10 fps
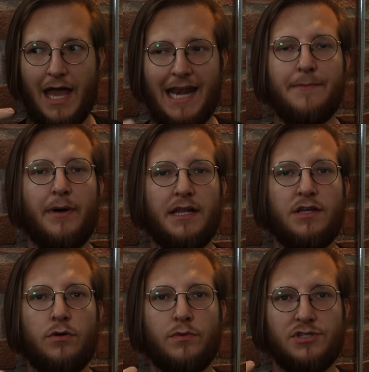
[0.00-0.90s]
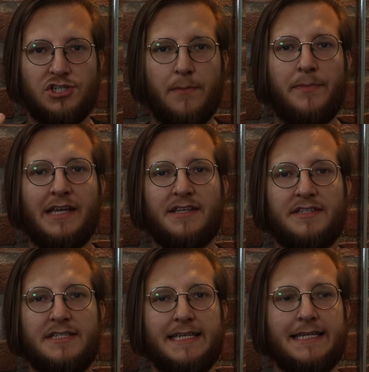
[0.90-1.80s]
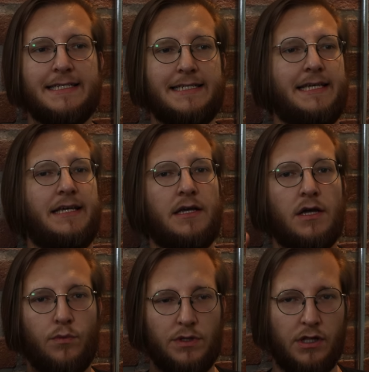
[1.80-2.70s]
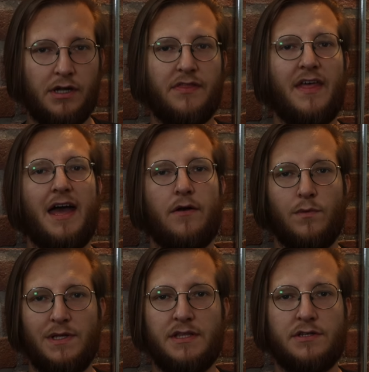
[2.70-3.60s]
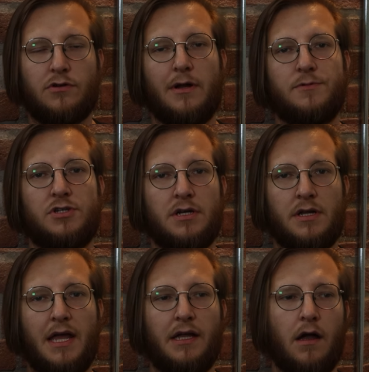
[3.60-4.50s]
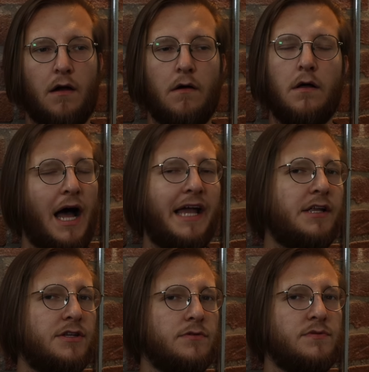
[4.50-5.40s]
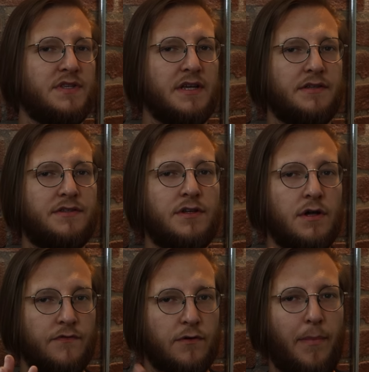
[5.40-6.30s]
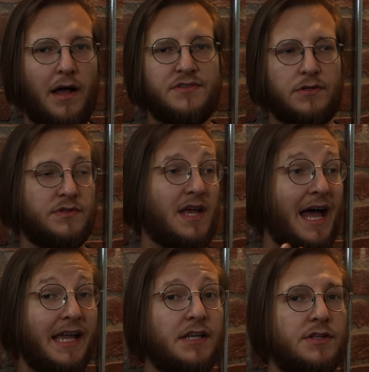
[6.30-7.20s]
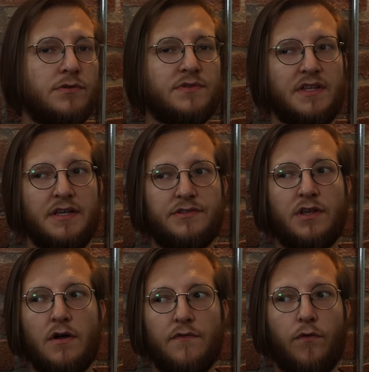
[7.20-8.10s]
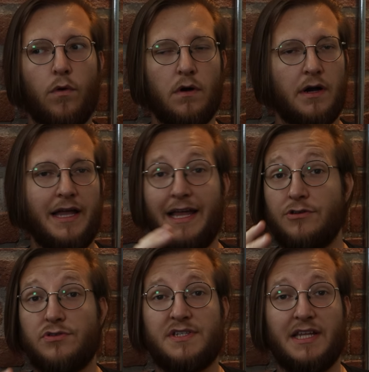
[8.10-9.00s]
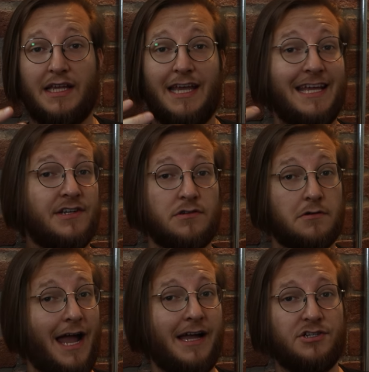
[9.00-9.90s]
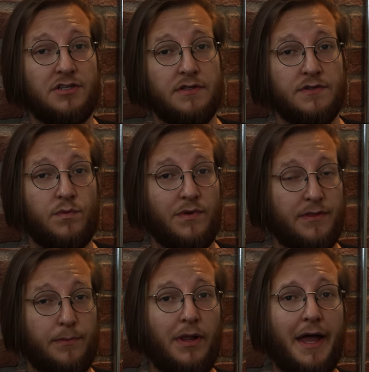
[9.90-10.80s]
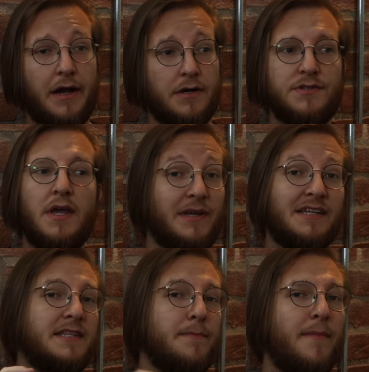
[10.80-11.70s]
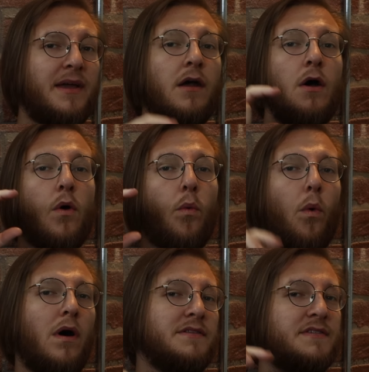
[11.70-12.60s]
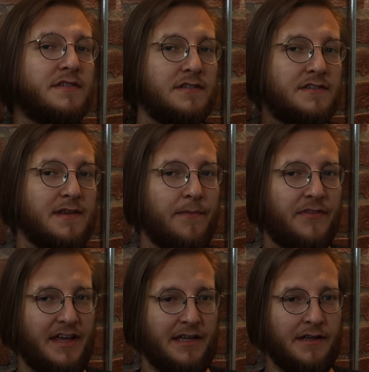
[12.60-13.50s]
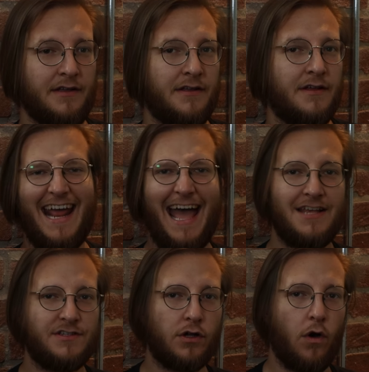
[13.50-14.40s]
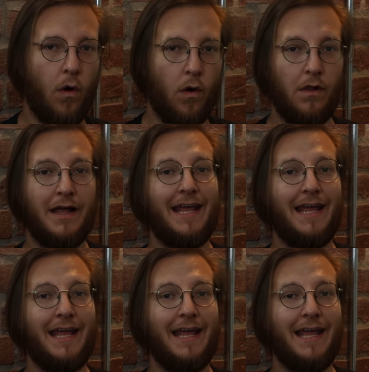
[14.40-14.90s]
Anybody who was jumping into D&D would look at that, read the description and go, I could use this for puzzles. I could use this for interesting interactions with the players, because the mimic wants something. It has a goal,